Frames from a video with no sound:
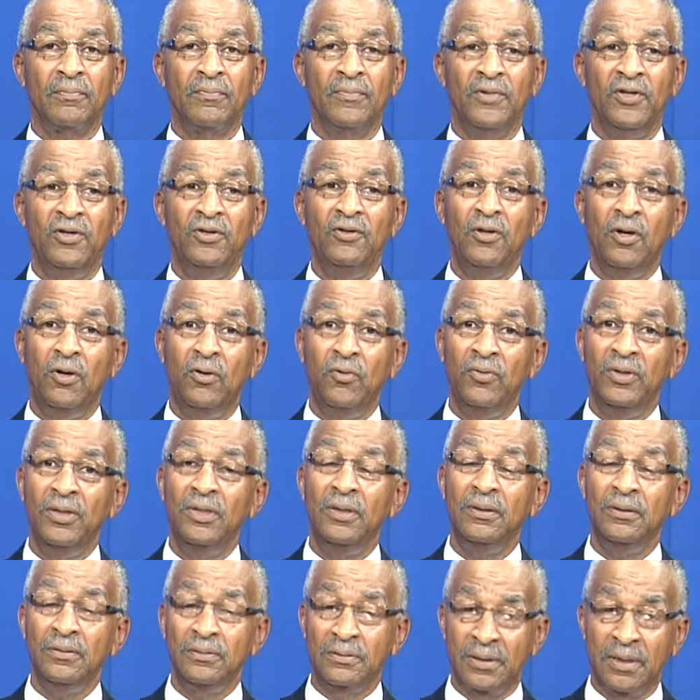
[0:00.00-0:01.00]

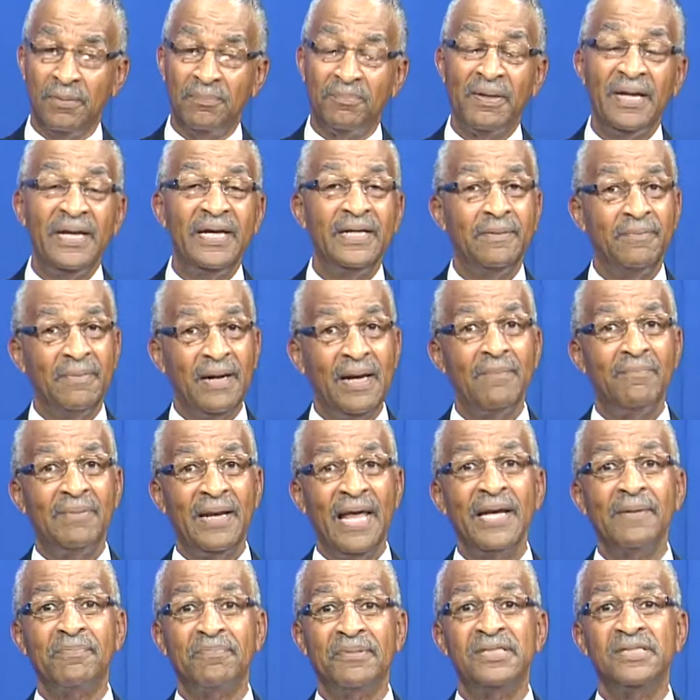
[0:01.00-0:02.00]
We'll complain about
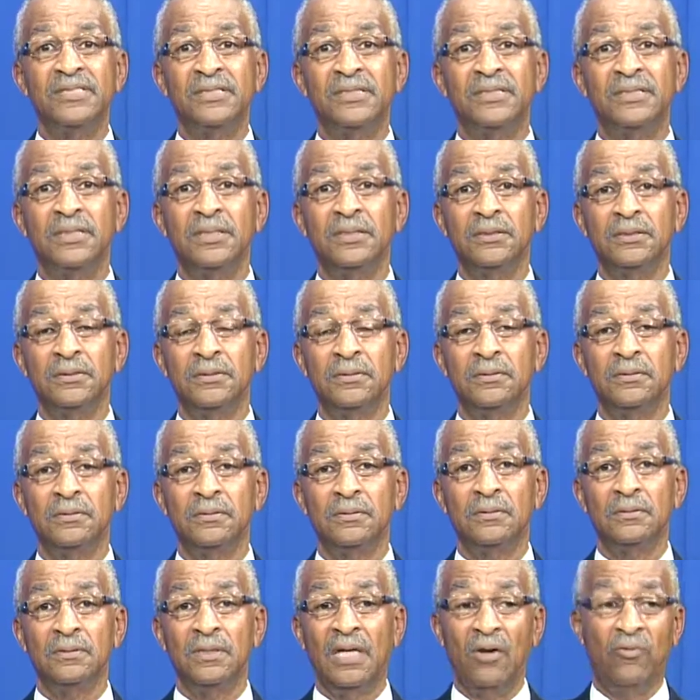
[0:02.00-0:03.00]
black businesses
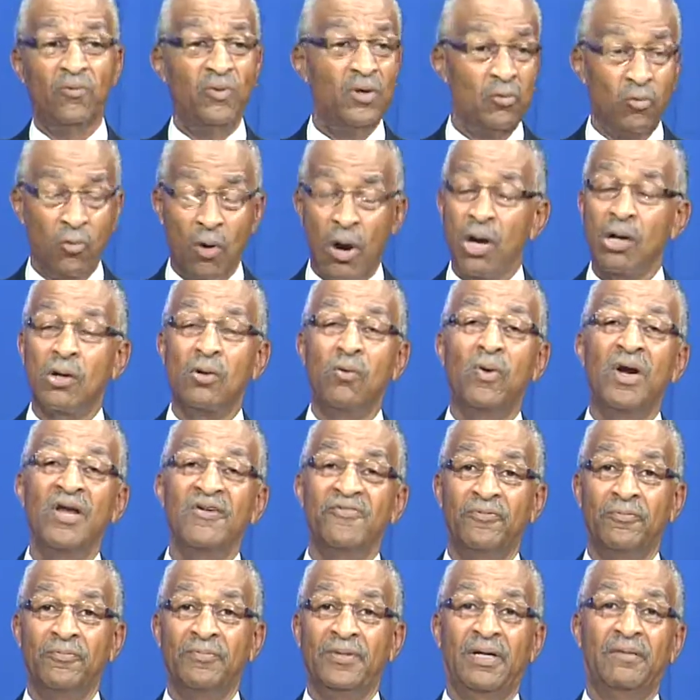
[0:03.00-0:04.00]
and we'll walk away
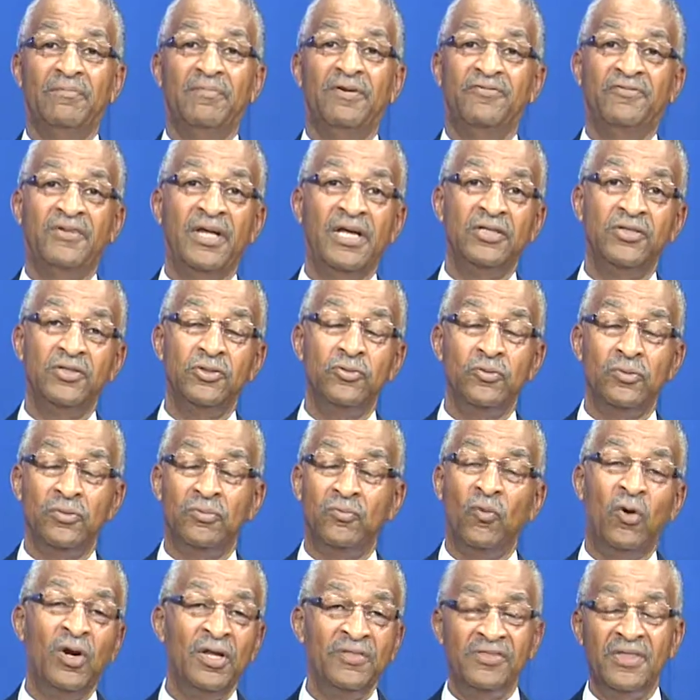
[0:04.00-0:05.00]
from them if they do
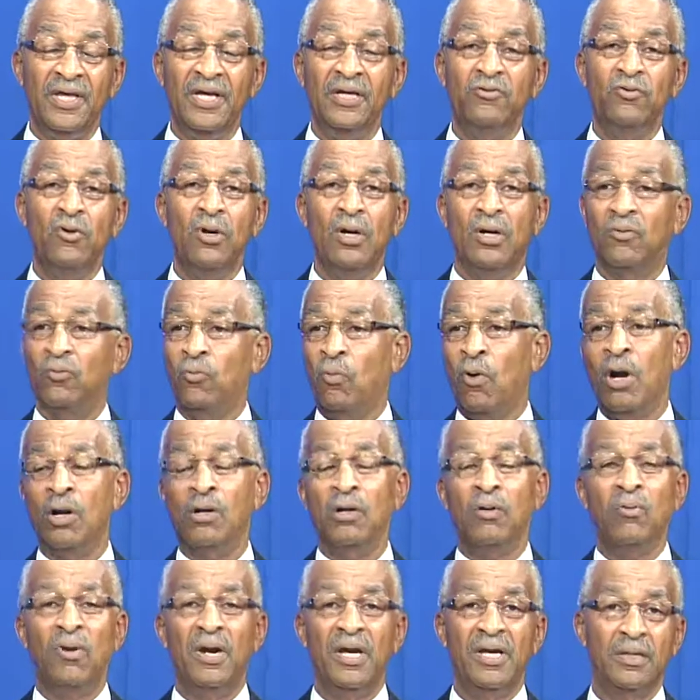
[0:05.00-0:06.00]
one thing wrong. Walk
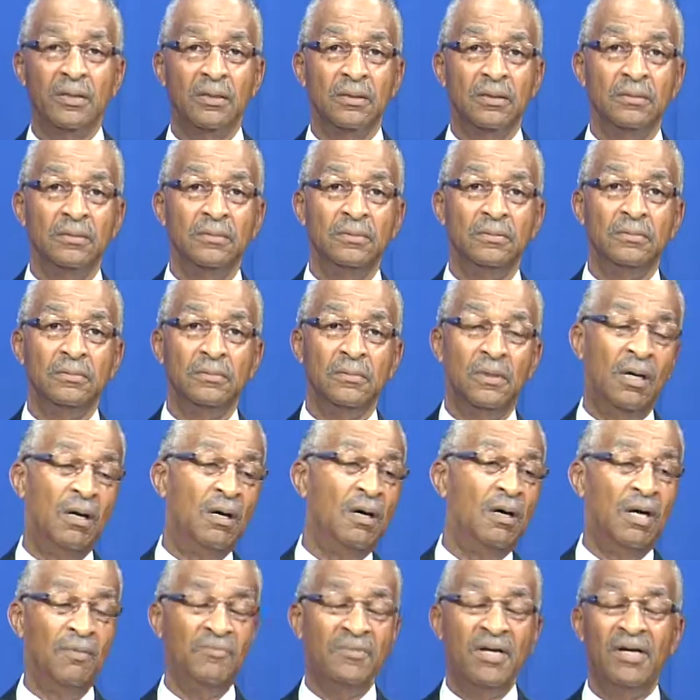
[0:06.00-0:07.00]
away.
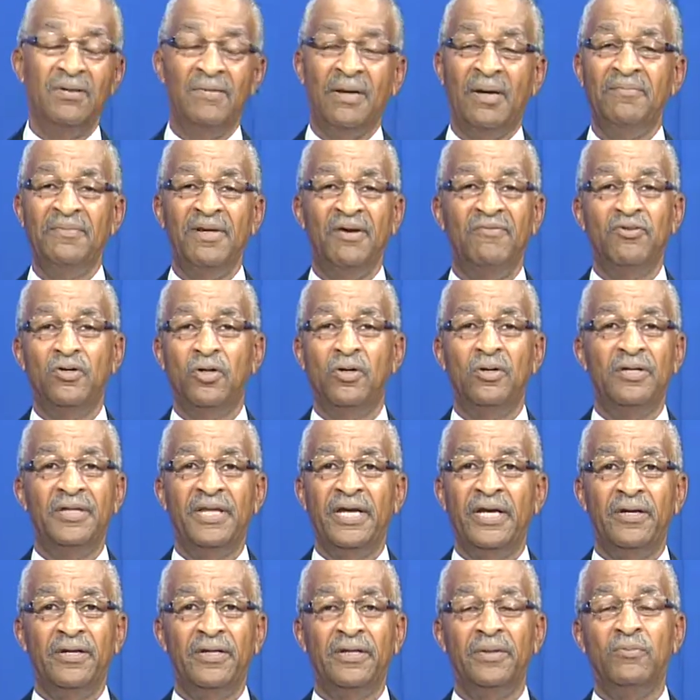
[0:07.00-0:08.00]
Oh, I'm never going
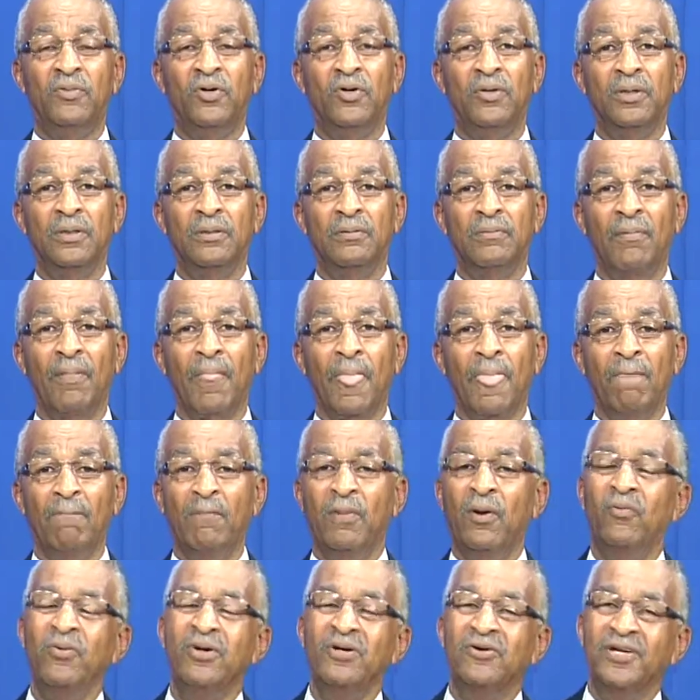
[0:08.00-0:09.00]
there anymore.
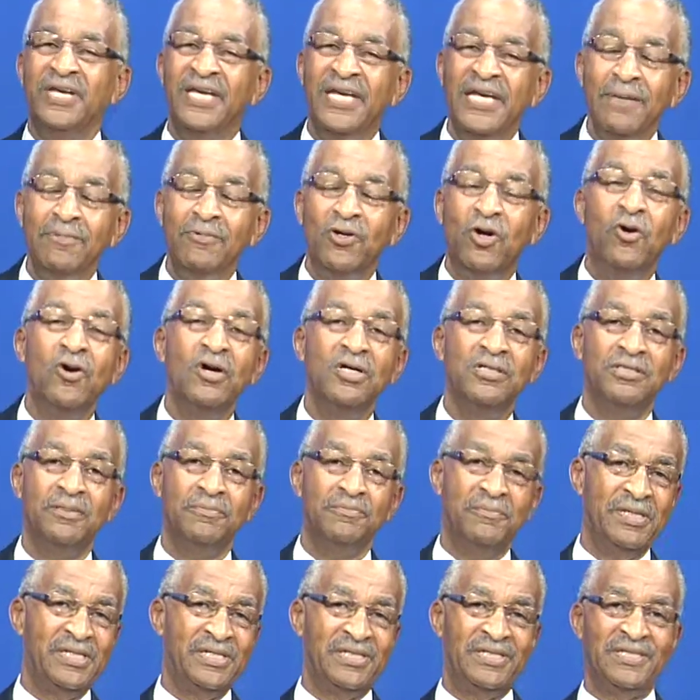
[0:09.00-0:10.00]
But we'll keep going to
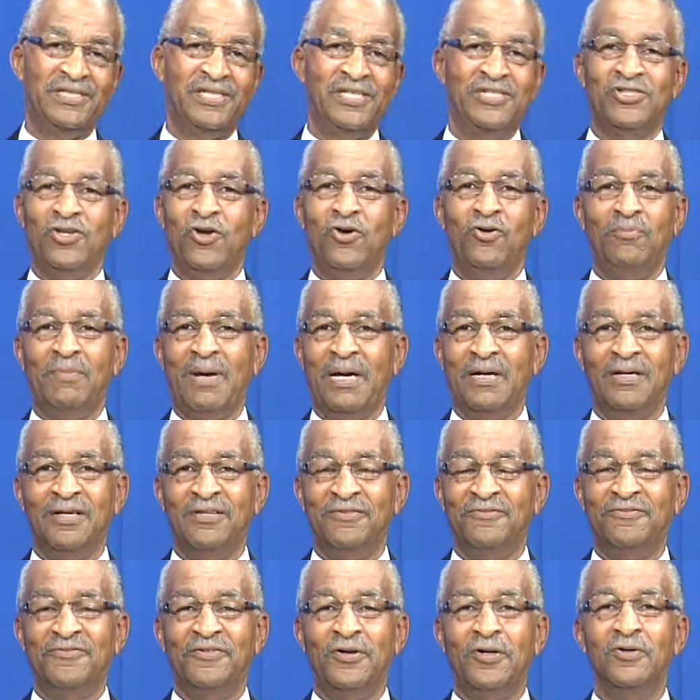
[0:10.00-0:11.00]
businesses owned by
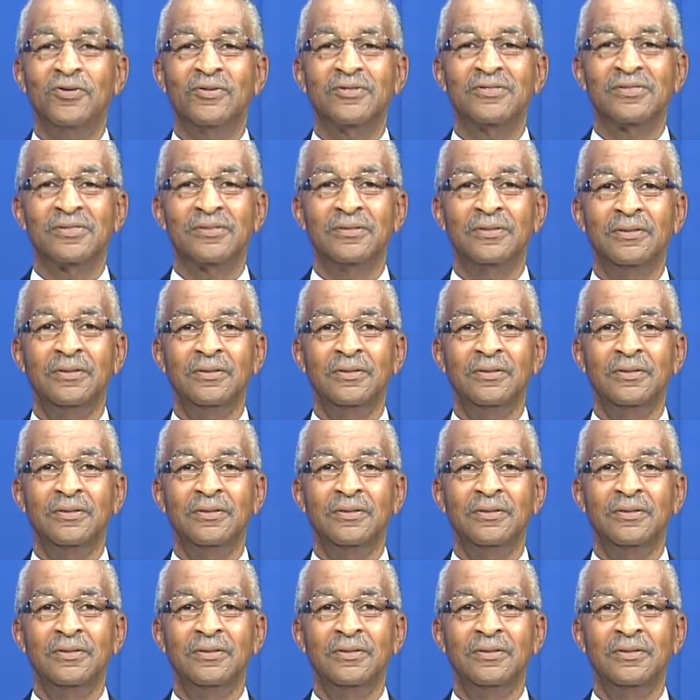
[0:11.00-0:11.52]
other folks